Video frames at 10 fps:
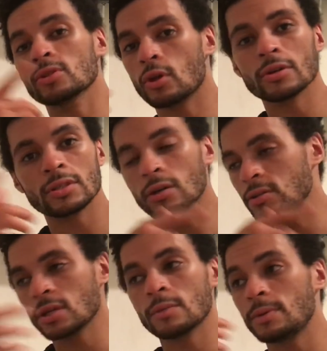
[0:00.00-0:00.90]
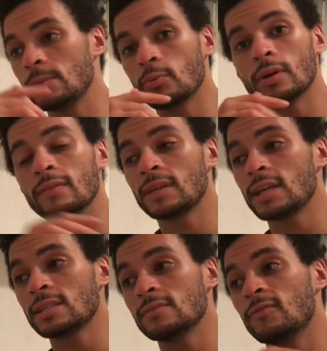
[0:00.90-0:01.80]
lost to all these other people, whatever the
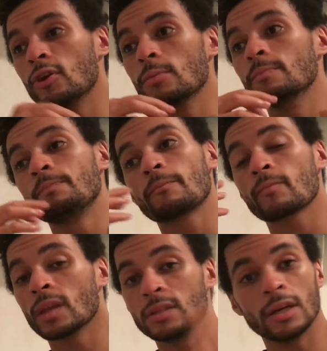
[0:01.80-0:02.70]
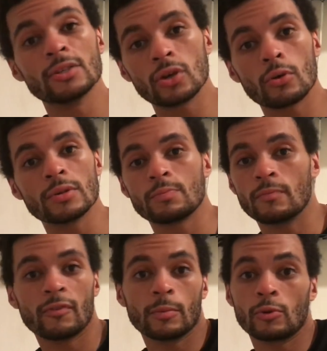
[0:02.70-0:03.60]
case is, Verb does always,
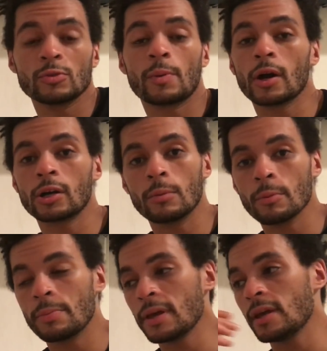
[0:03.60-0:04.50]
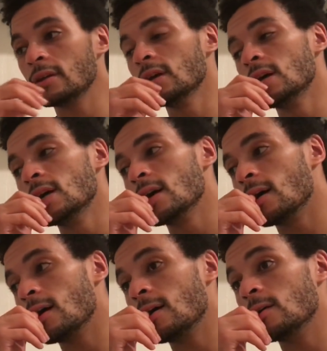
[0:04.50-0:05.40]
for the most part, come prepared.
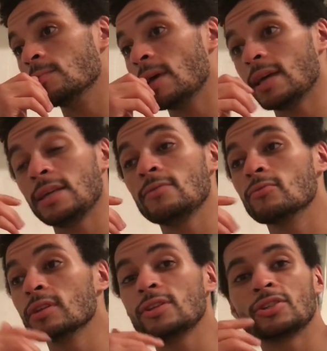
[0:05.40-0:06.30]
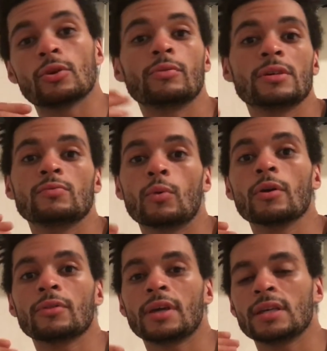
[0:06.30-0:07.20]
And he really showed his
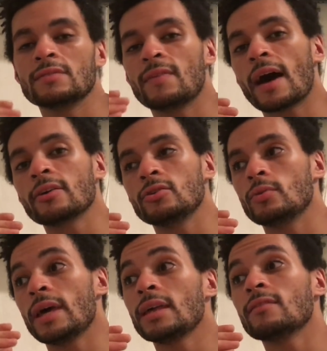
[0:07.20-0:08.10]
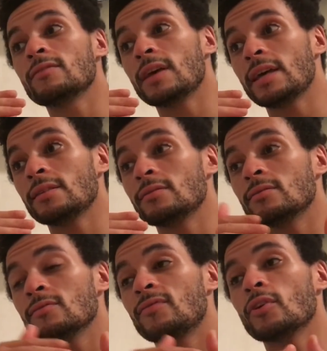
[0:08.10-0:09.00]
worth and his value, and
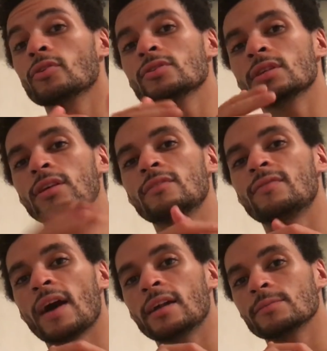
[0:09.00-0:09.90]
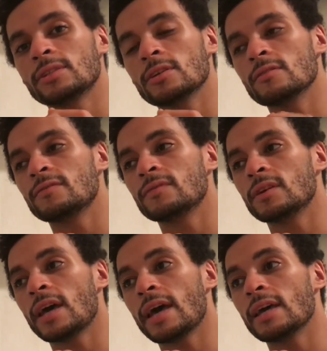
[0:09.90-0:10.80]
further solidified himself
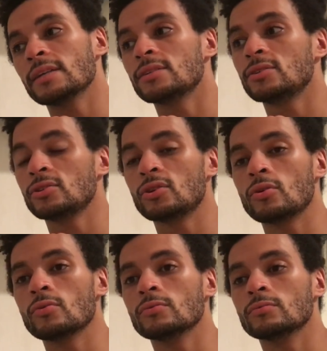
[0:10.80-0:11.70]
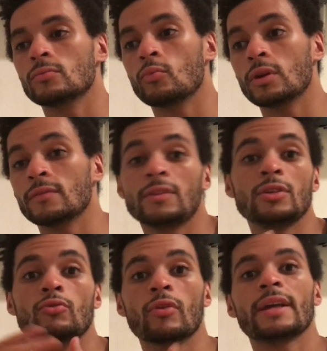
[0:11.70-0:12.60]
as, you know, one of the
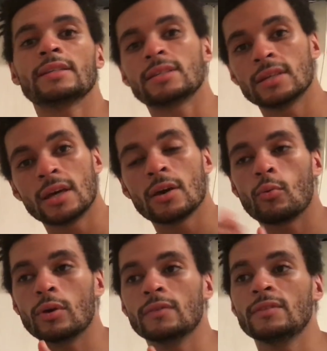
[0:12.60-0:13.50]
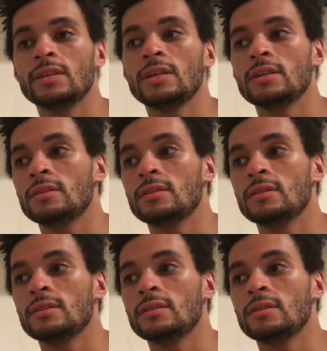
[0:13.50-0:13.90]
greats, one of the